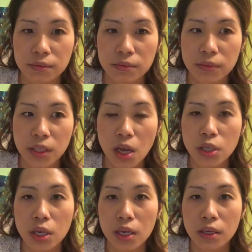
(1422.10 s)
not
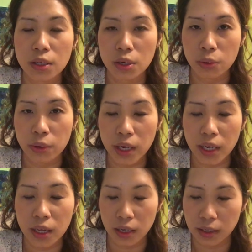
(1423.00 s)

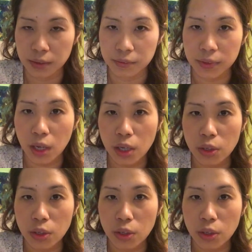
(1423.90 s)
knowing not